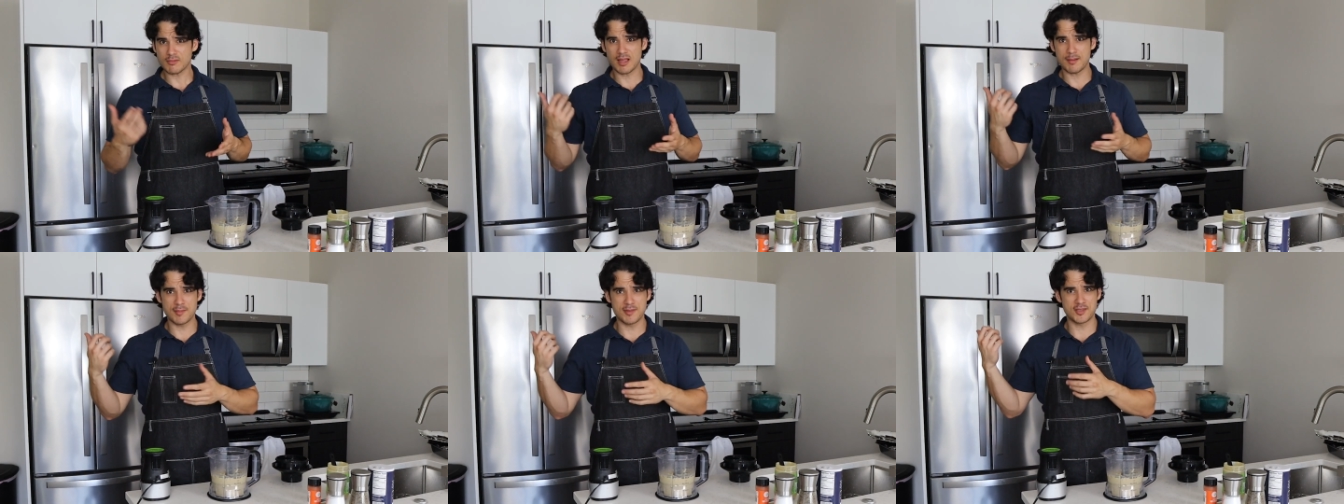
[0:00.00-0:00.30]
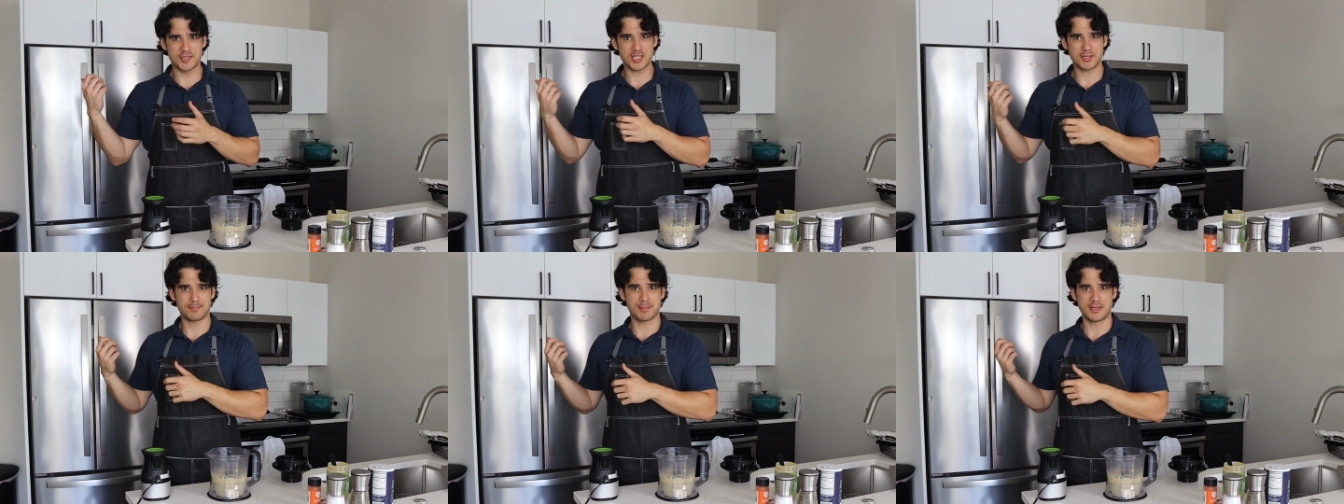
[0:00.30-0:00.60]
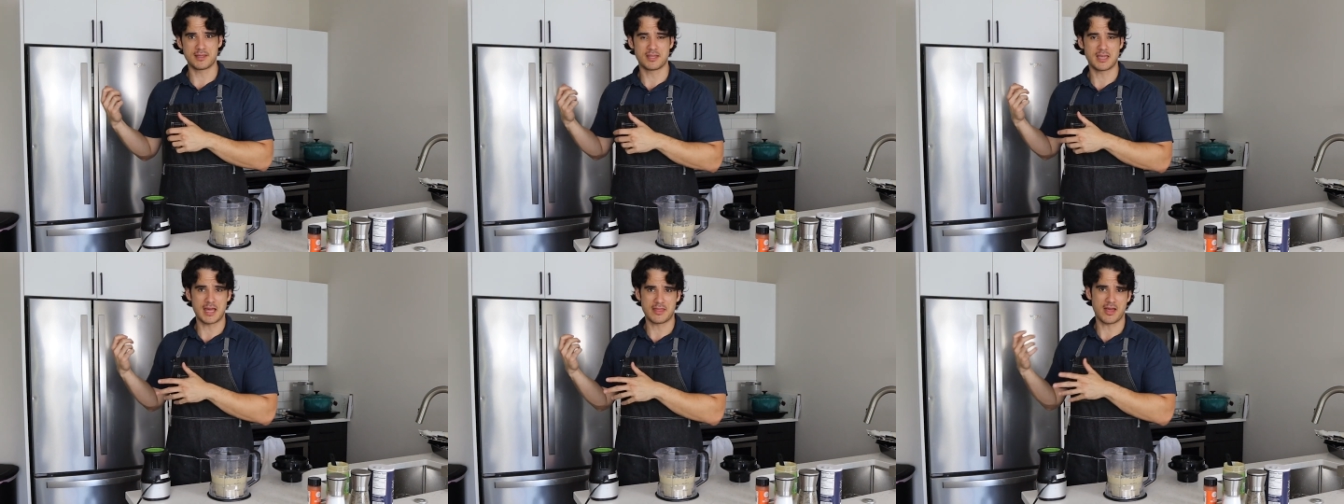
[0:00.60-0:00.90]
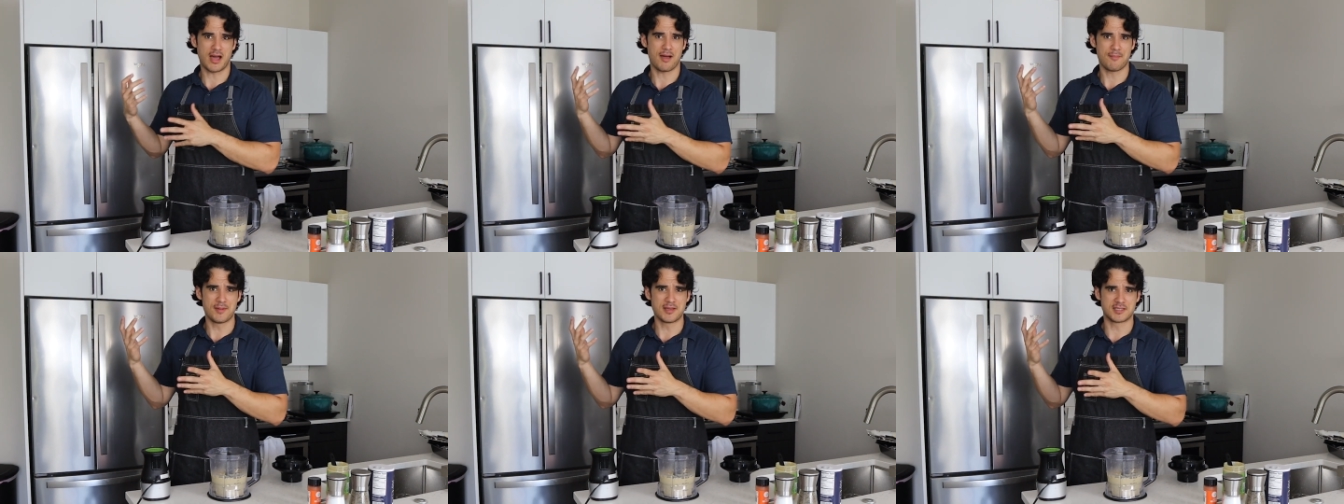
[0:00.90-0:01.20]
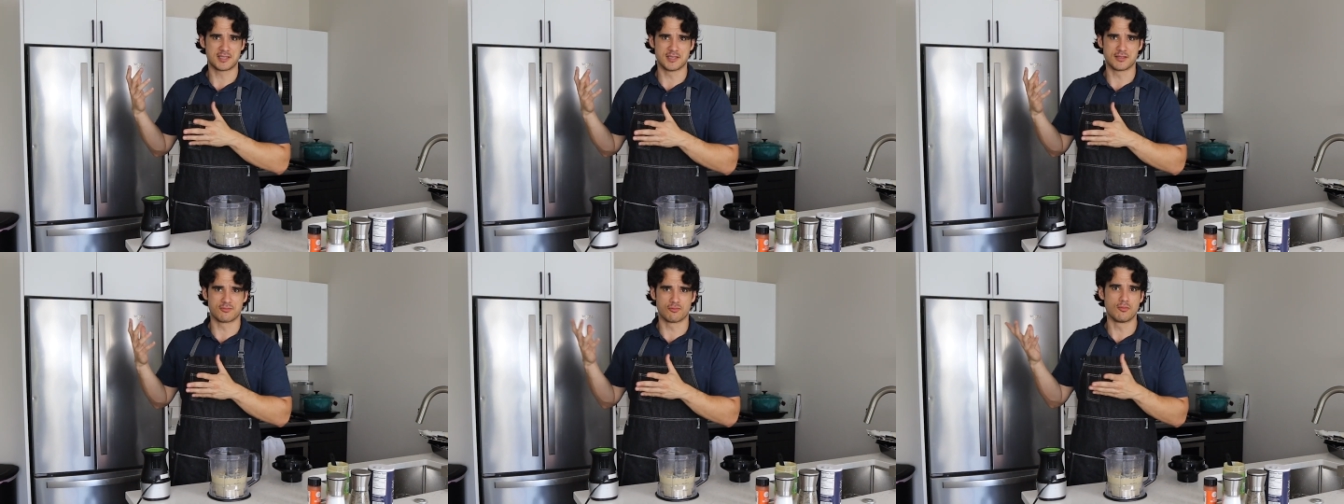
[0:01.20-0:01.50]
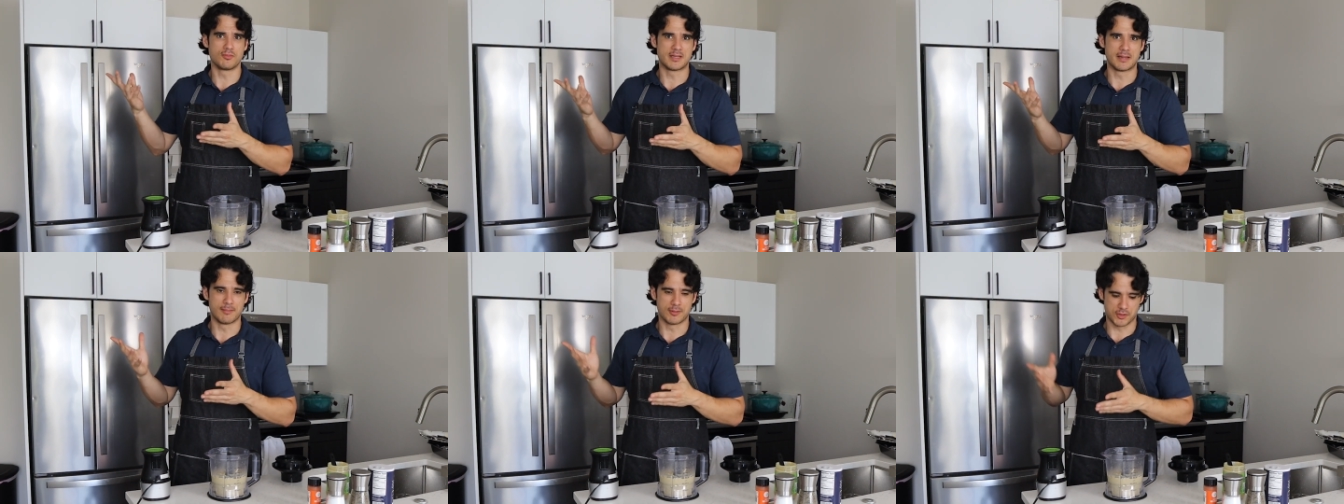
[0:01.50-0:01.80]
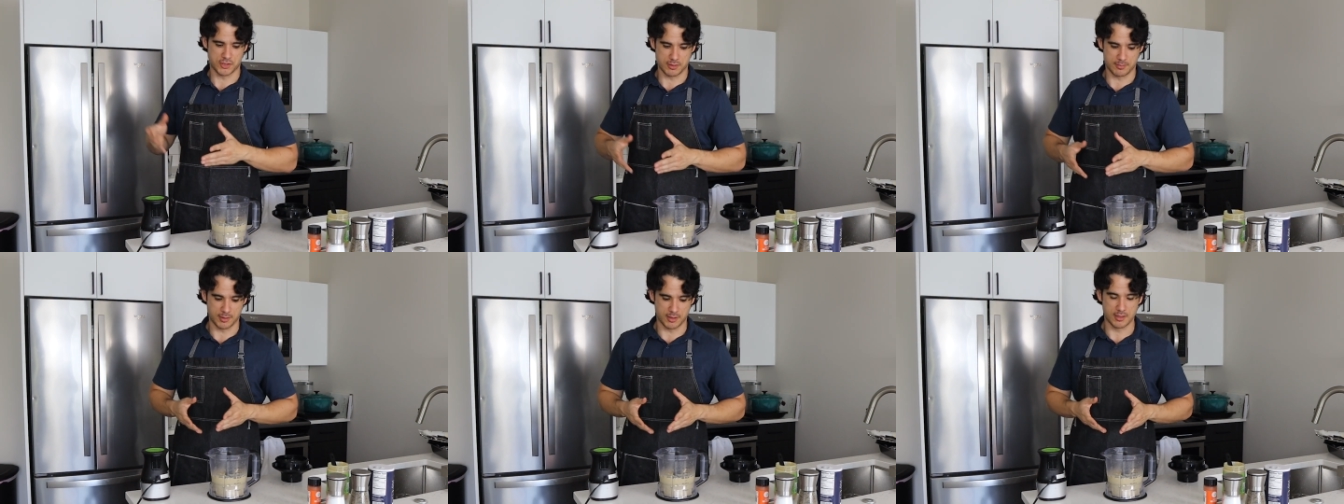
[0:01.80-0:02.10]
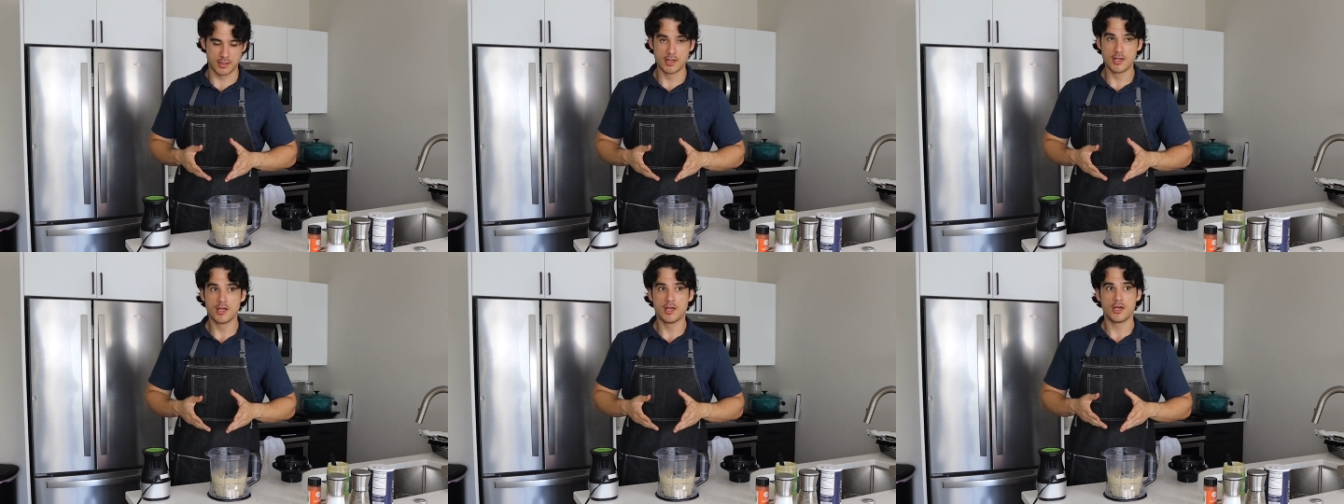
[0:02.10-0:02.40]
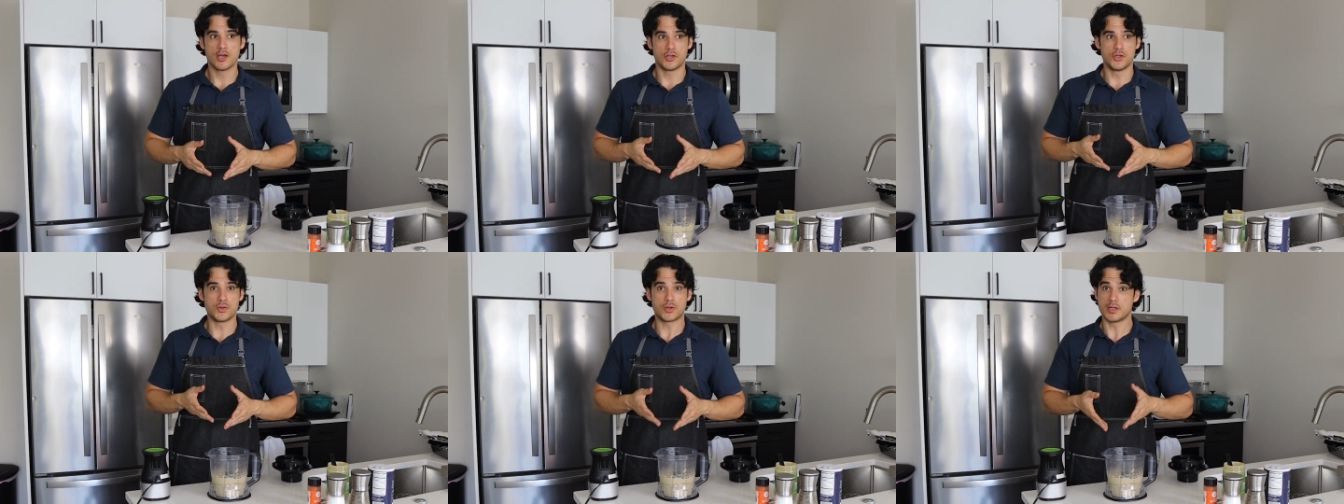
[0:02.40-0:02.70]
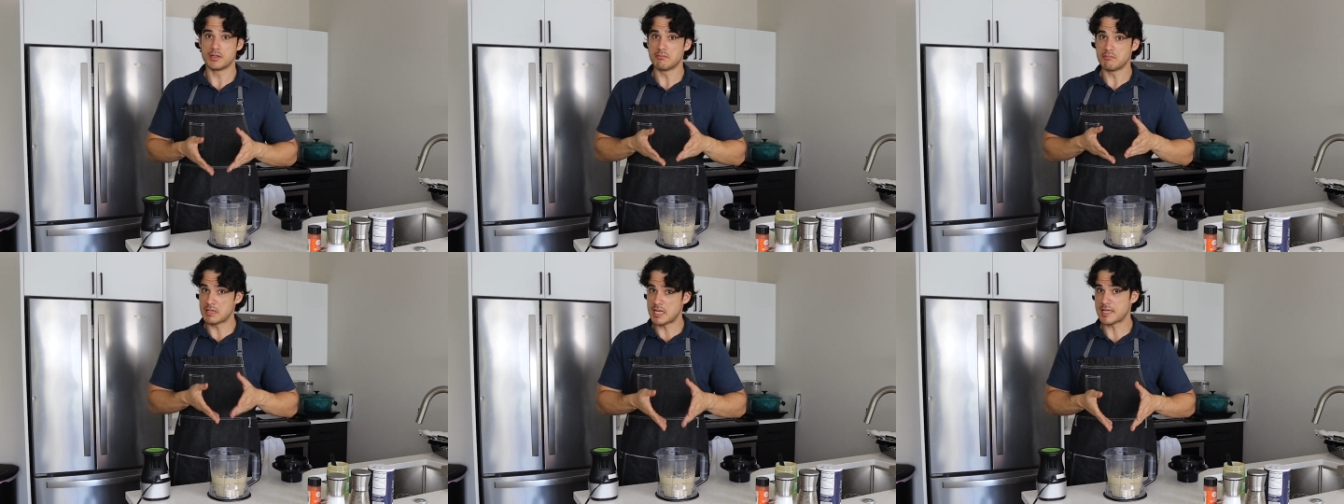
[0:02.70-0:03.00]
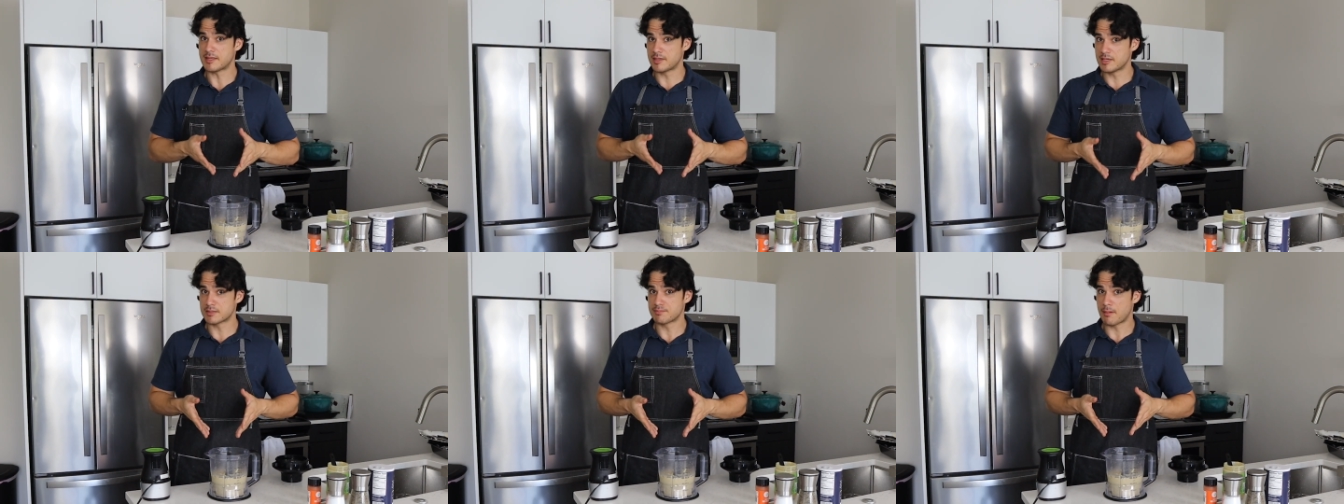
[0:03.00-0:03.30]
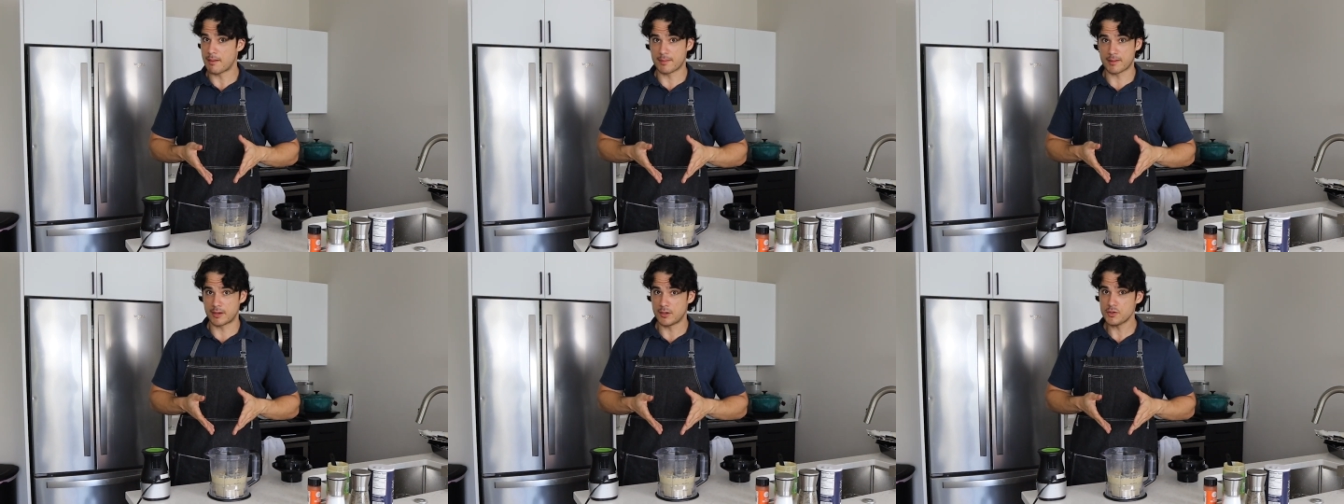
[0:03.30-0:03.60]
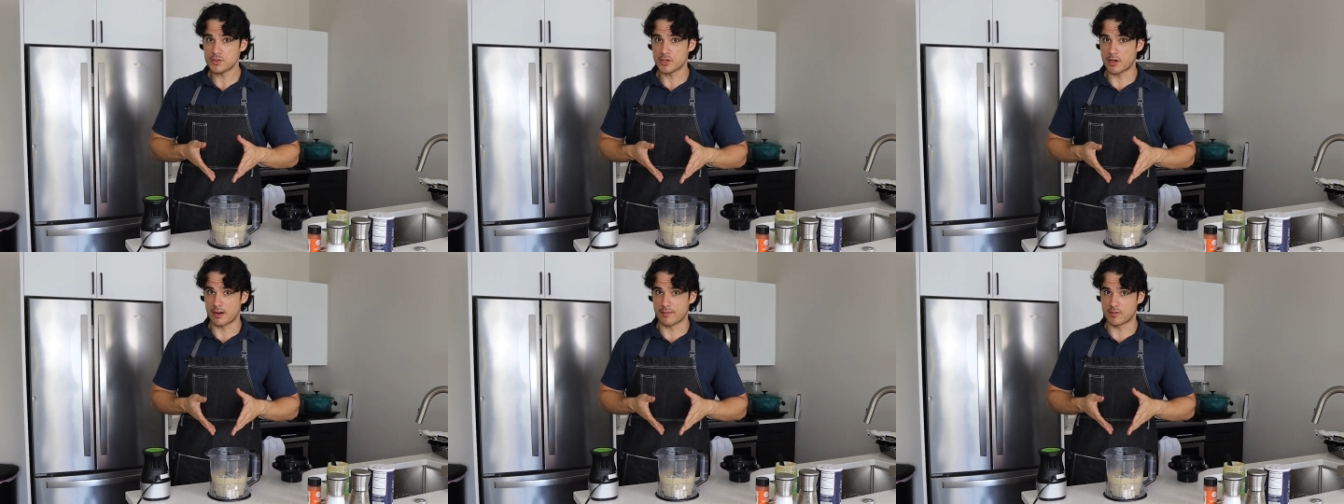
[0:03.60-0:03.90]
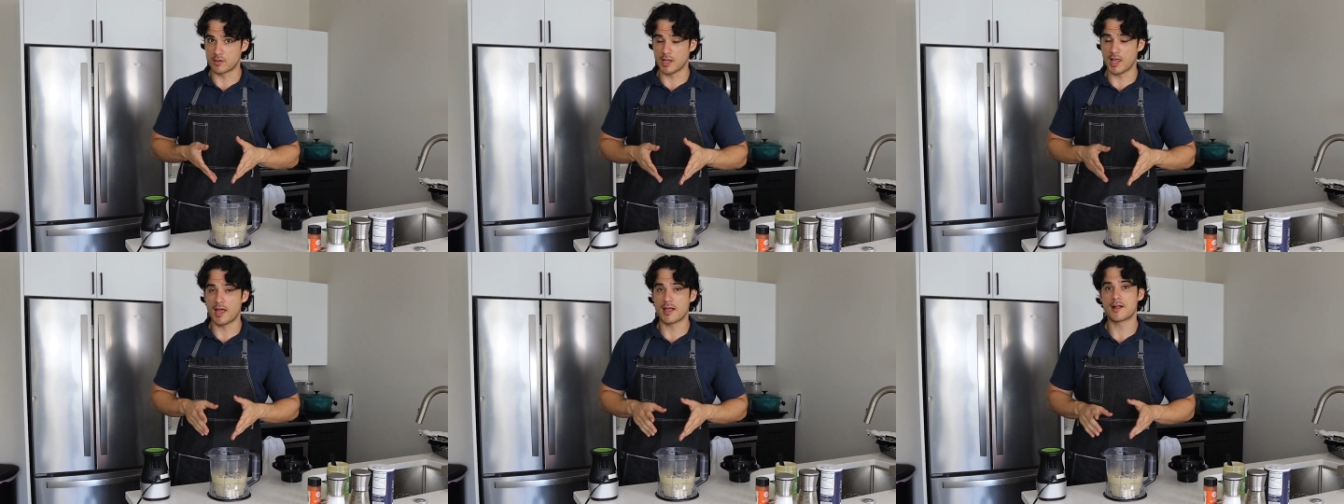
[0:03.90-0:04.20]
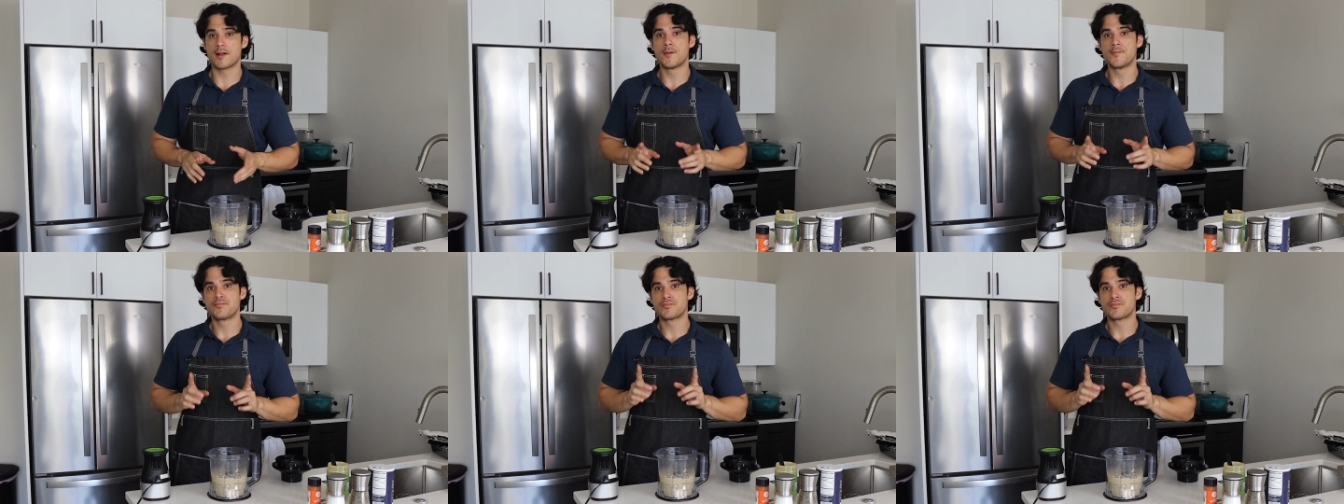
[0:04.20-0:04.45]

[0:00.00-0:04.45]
I mean, the chickpea, the hummus is room temperature, but you can eat this baba ghanoush hot if you'd like.